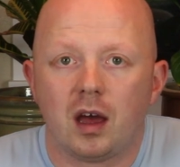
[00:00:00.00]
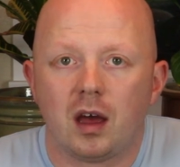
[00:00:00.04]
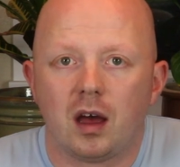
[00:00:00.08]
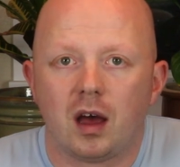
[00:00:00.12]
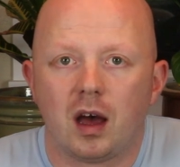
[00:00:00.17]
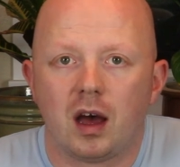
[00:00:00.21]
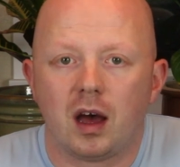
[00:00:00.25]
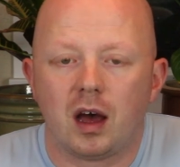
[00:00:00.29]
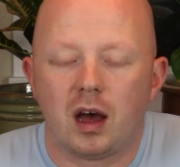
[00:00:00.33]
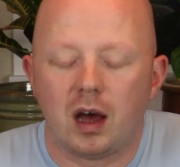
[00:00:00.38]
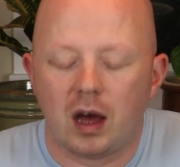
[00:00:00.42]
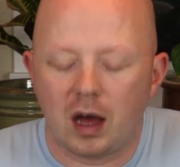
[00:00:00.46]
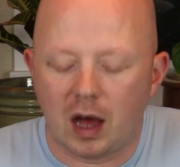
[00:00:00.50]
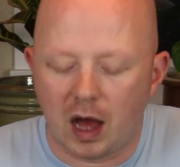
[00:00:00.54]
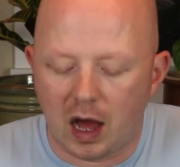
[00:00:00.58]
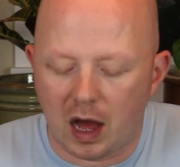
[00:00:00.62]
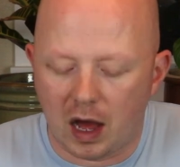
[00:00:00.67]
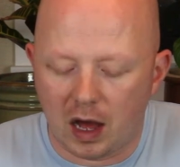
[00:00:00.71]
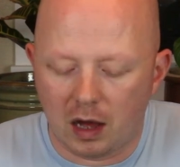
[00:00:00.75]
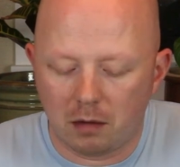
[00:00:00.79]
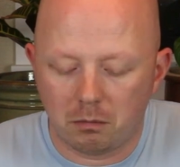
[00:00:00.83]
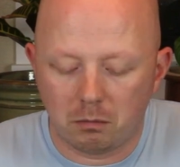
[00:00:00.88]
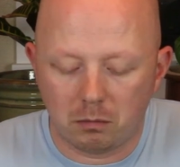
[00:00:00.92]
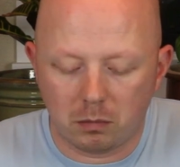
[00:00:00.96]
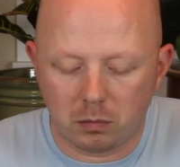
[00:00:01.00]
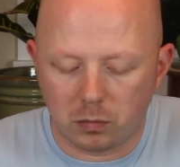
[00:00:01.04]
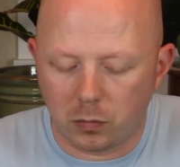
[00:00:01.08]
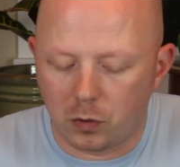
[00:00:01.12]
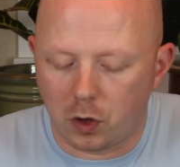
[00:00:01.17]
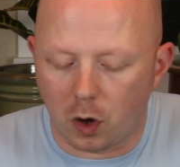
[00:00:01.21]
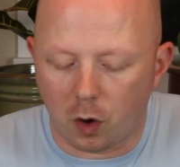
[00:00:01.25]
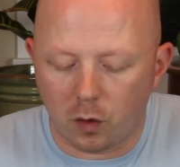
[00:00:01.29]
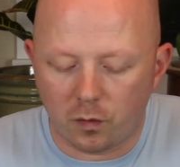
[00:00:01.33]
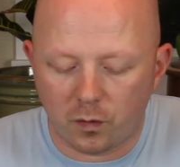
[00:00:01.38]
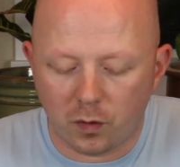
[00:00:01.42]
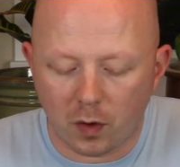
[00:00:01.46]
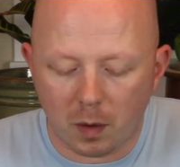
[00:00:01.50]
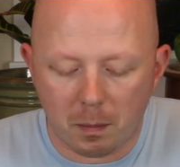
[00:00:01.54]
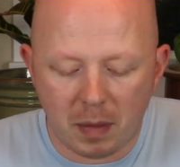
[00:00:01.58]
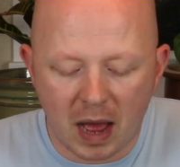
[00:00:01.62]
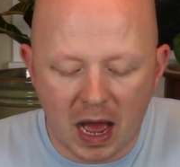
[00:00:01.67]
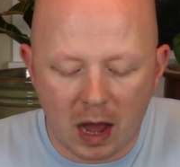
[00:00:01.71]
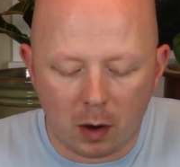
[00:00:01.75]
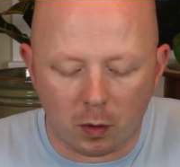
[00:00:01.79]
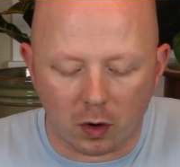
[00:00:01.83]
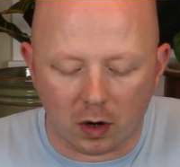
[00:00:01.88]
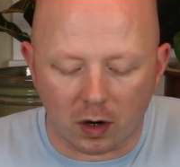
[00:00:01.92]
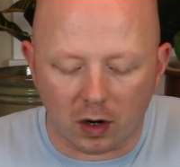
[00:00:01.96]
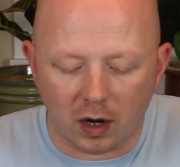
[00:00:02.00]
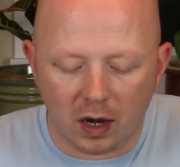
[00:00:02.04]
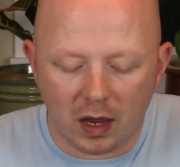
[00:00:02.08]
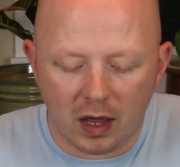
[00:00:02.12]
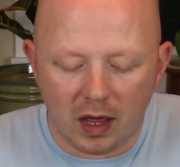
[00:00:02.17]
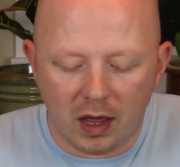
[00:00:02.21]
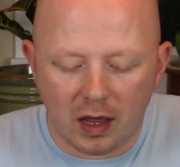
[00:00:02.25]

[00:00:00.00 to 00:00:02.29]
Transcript: uh, go for a Baoer.